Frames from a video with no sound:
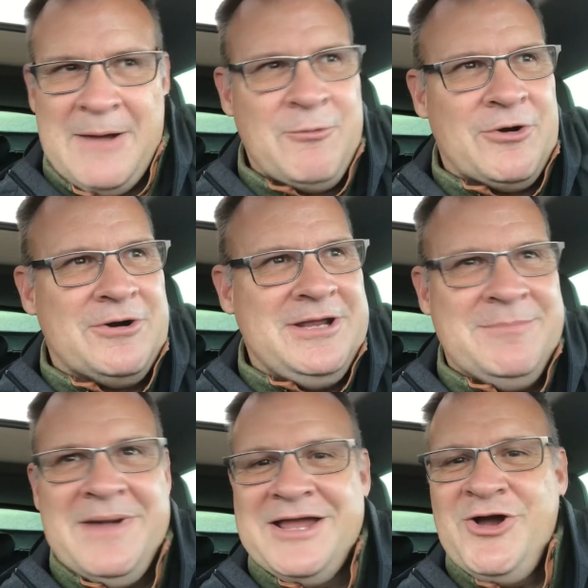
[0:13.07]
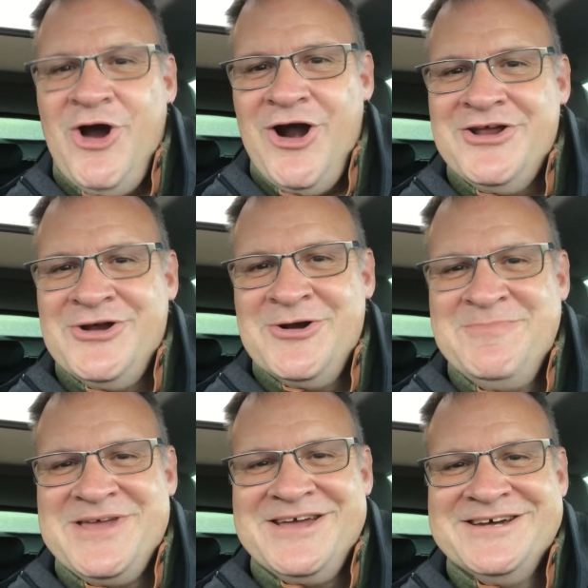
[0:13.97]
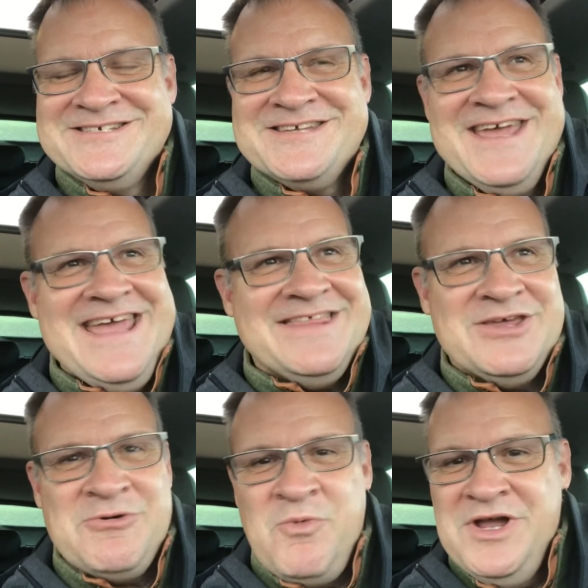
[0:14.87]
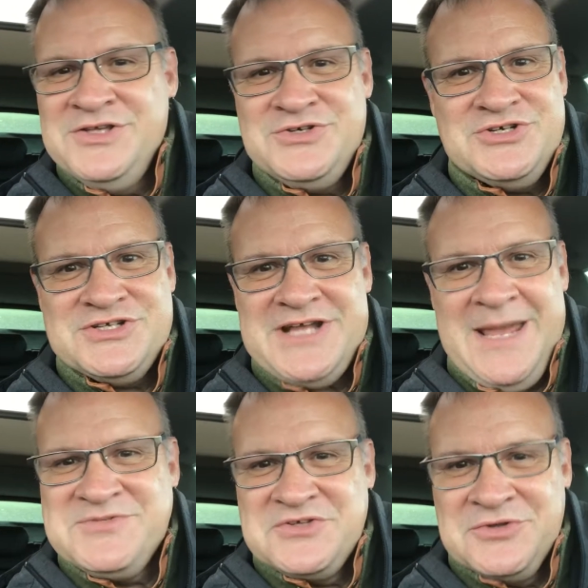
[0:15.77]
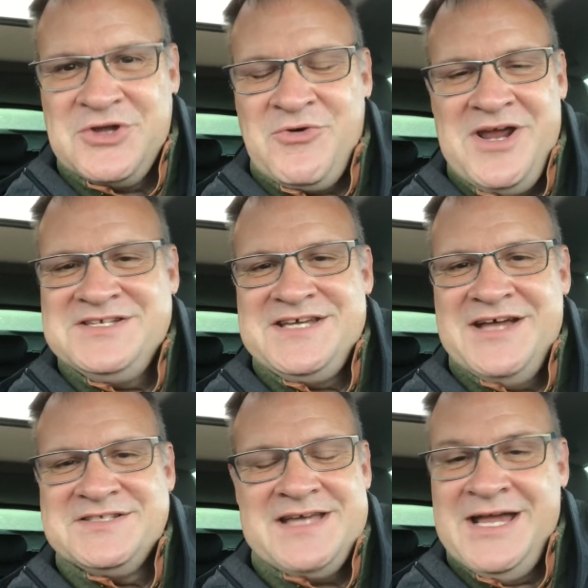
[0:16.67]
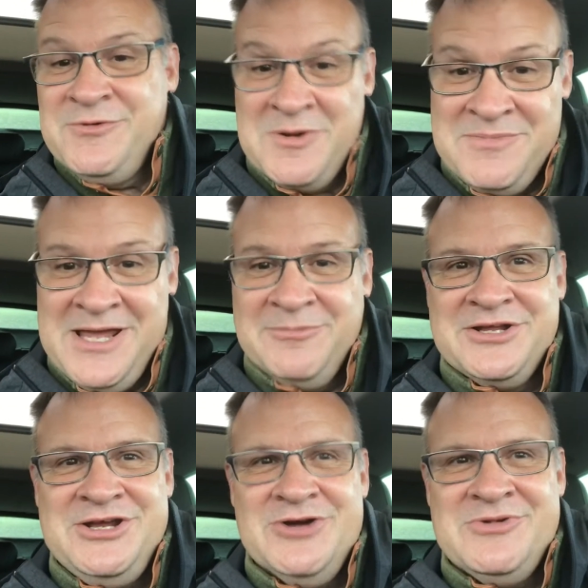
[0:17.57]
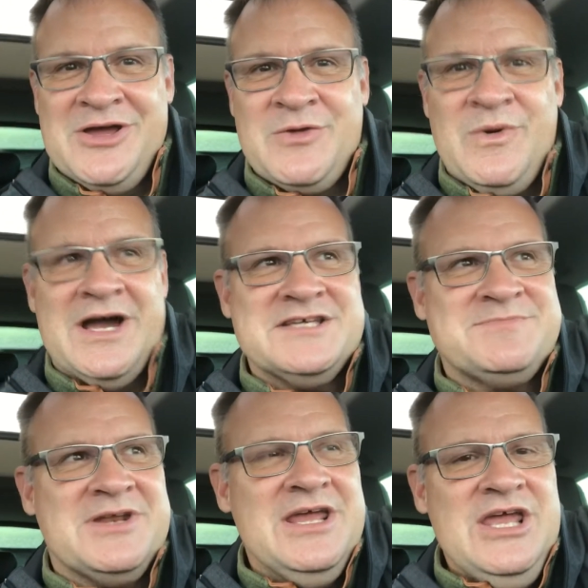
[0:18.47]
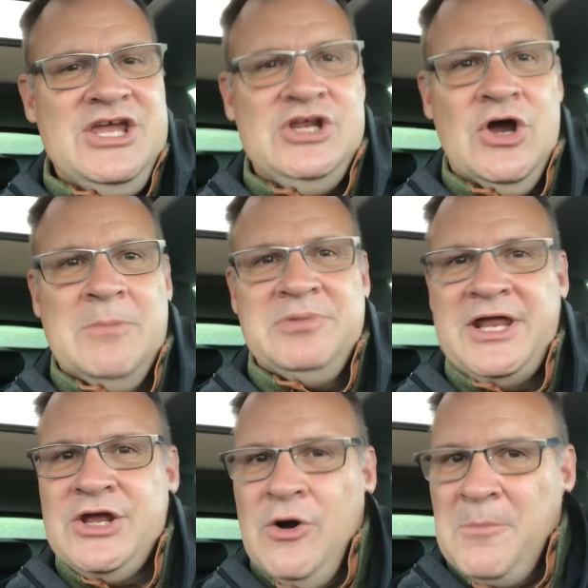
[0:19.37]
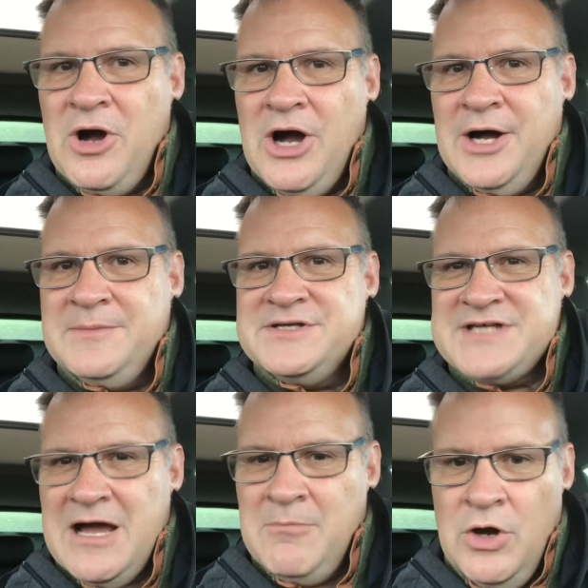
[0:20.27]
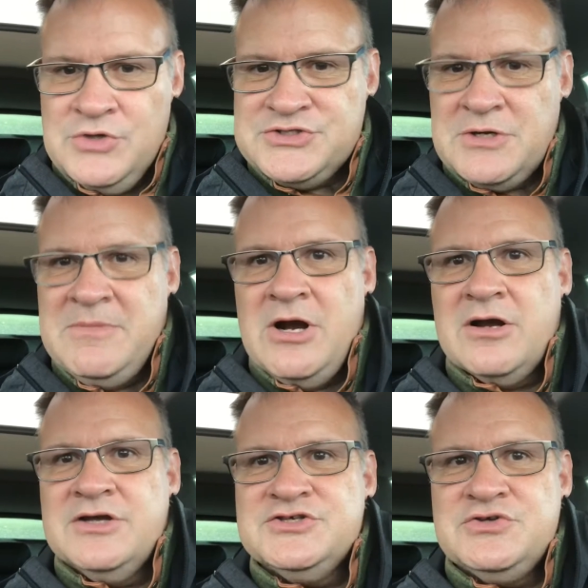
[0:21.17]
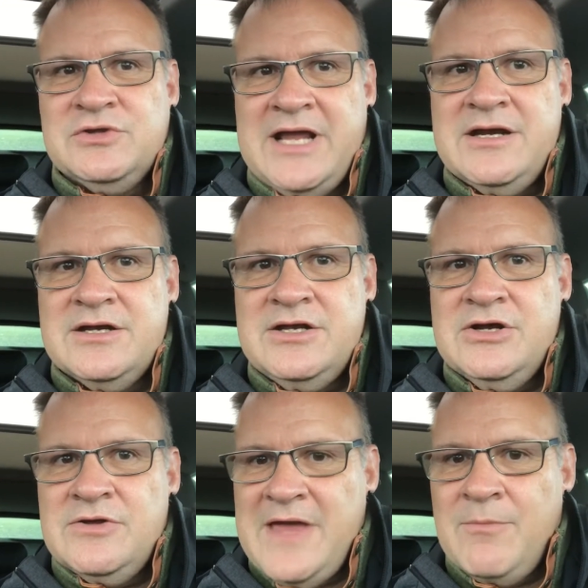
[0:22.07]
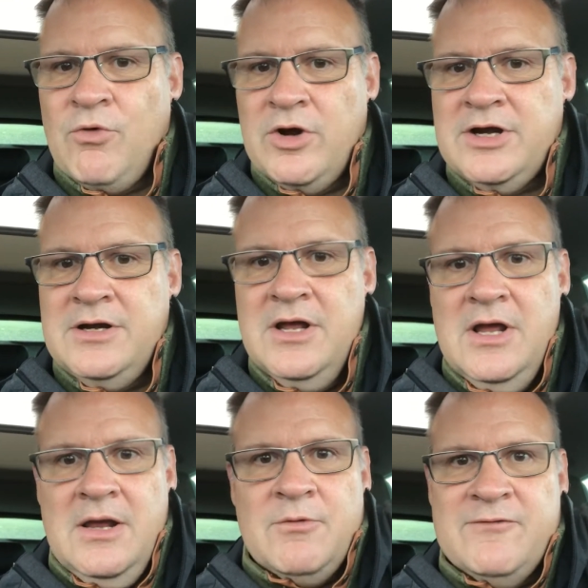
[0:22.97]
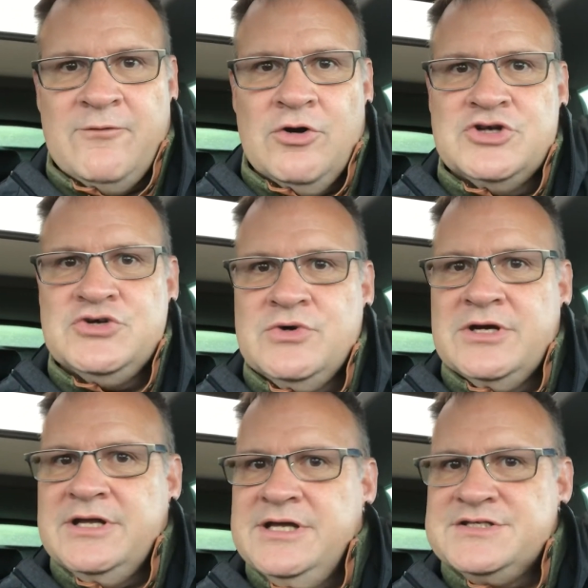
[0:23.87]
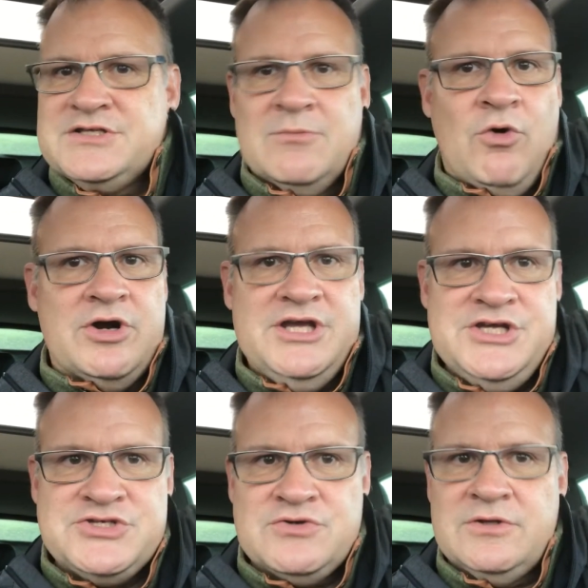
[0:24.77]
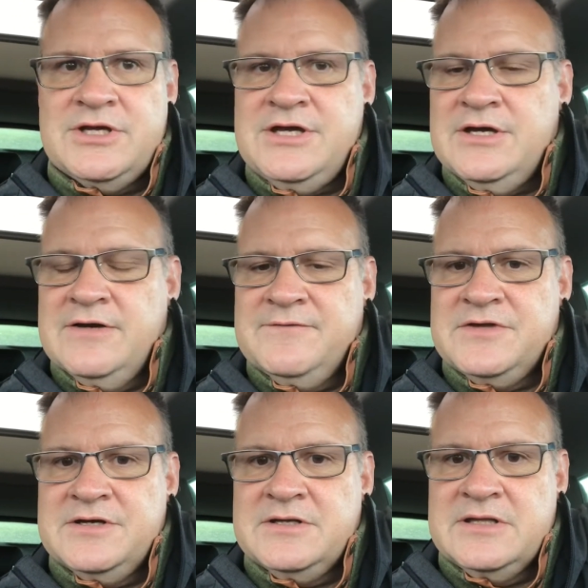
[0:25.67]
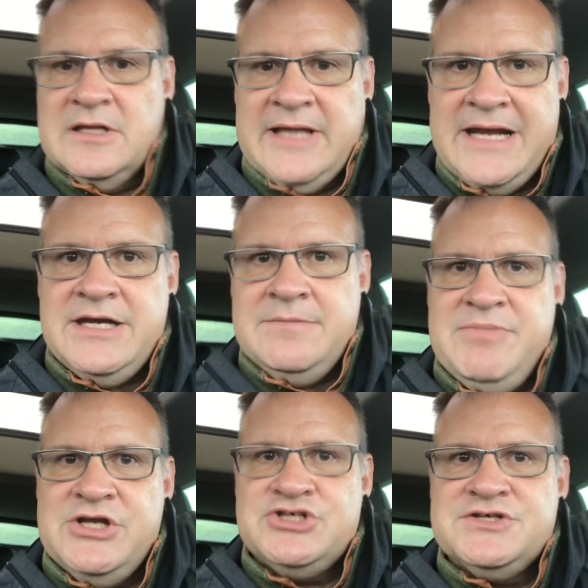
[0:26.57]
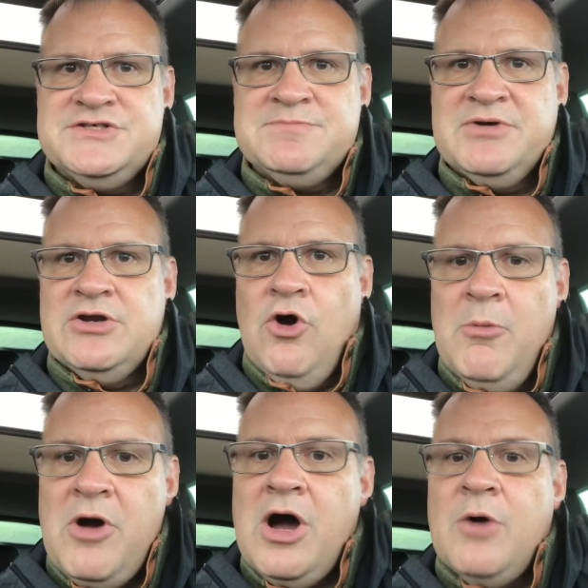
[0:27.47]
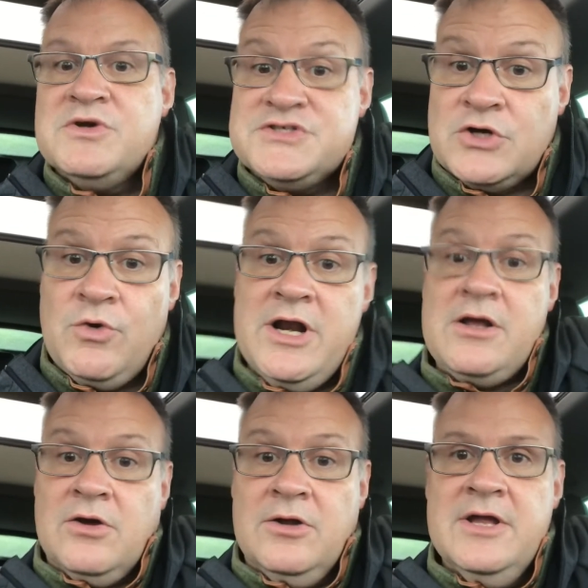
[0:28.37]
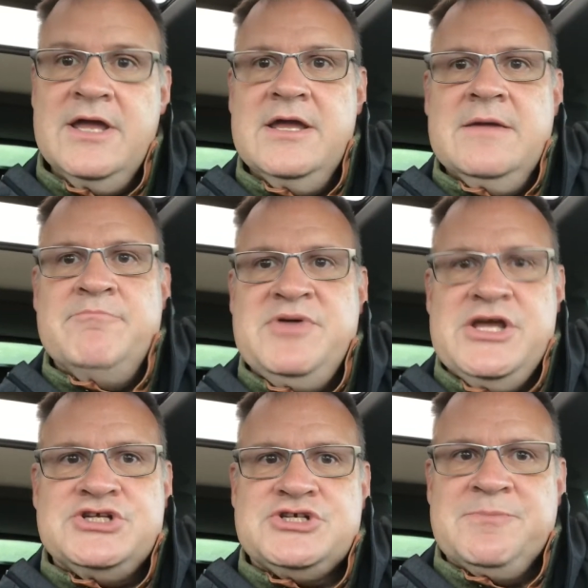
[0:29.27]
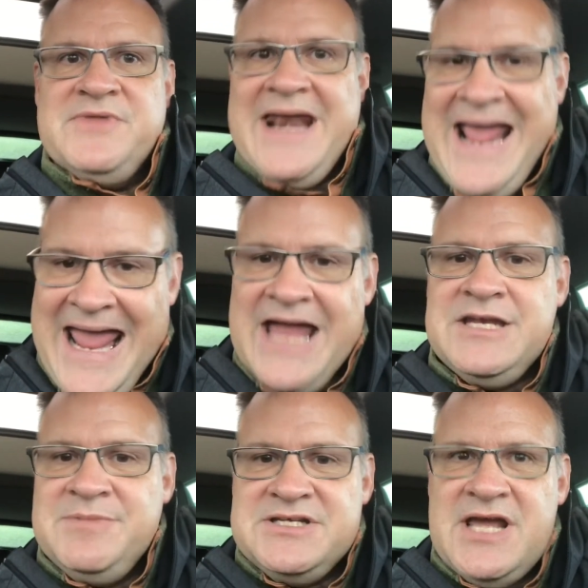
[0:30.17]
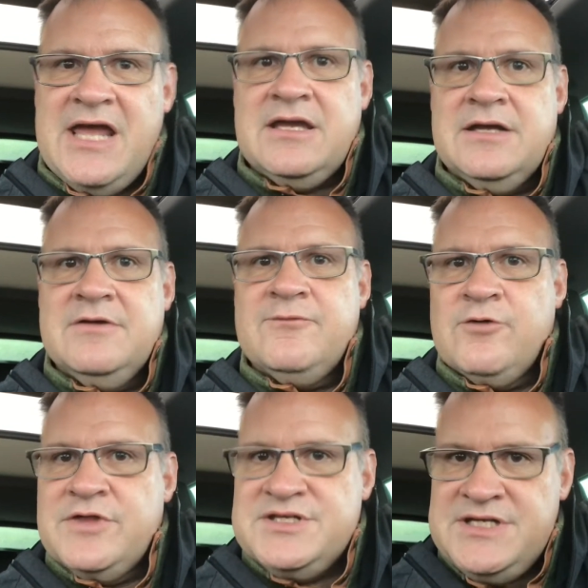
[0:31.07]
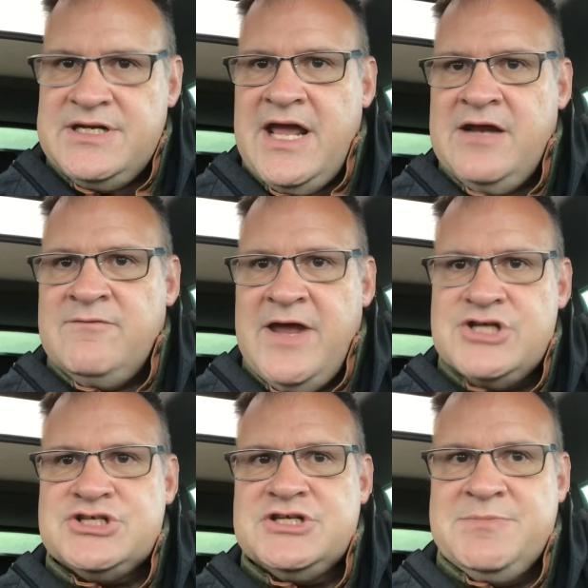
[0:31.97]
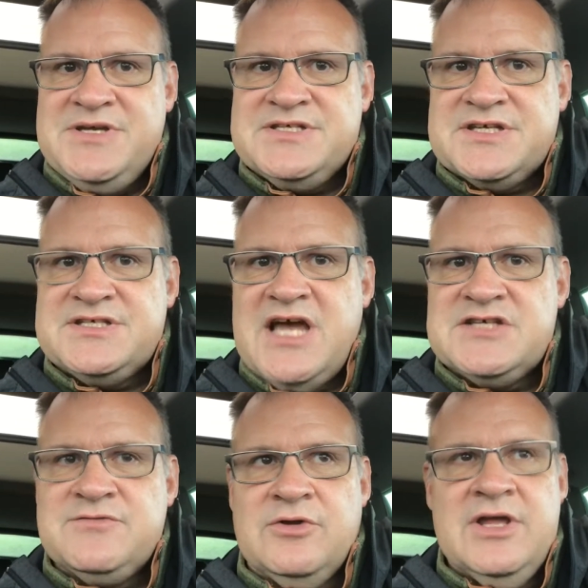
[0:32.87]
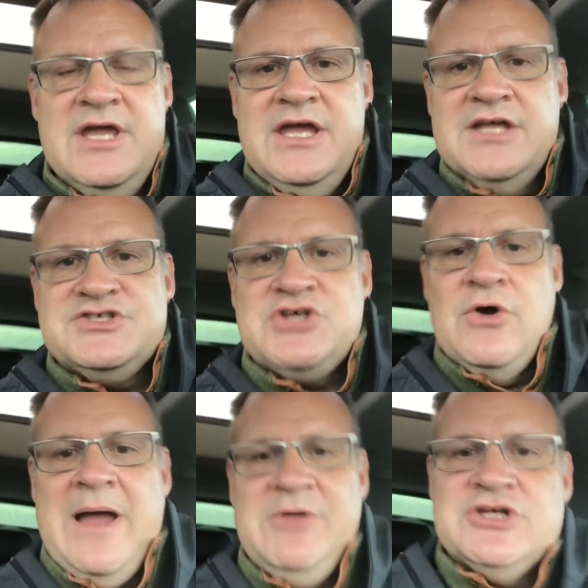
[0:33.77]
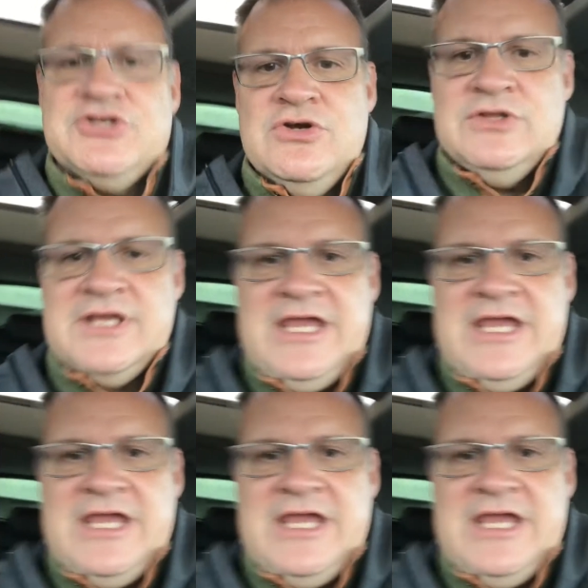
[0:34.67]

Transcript: We're in my car here because the winds are just absolutely crazy outside. You wouldn't be able to hear me otherwise, but you know, Bloody Omaha is how most Americans who landed here that morning refer to it. It's the more easterly of the landing beaches, but Omaha was the critical beach that had to be taken for the D-Day invasion to be successful. And so I'm going to turn the